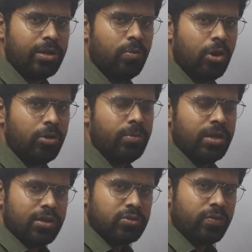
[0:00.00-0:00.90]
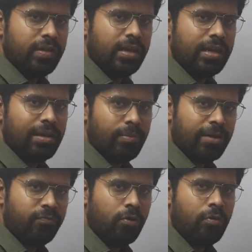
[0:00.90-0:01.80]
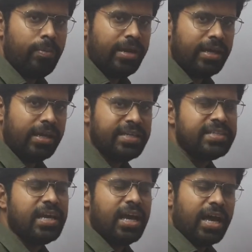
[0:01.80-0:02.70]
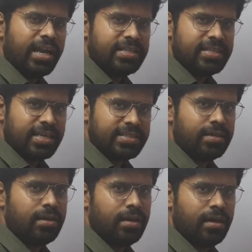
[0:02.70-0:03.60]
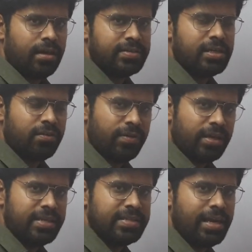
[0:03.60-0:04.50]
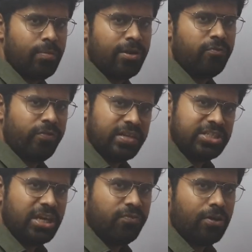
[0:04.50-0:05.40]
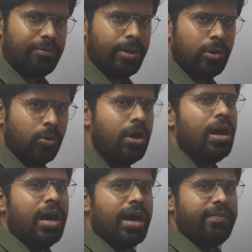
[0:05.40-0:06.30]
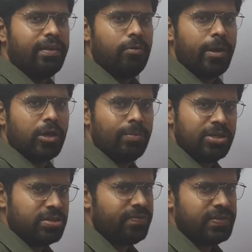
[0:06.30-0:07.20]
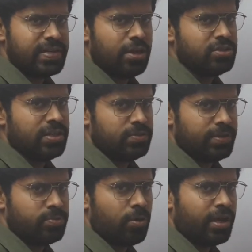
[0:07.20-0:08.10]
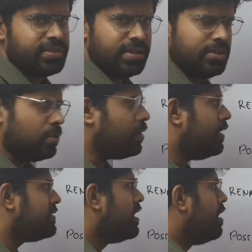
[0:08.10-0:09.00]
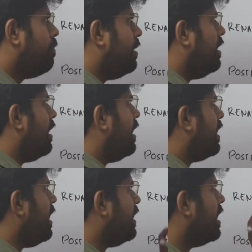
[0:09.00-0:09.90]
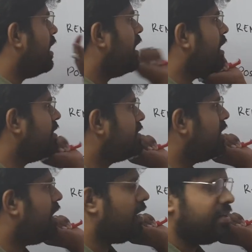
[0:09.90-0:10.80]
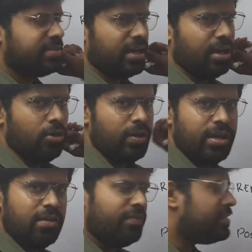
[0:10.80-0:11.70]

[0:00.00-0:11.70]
blood volume. So the renal blood flow will be decreased and as, as a result of decreased renal blood flow, the GFR will be low and there will be accumulation of these nitrogenous waste products. That is what called as prerenal AK. It can occur, secondary to any of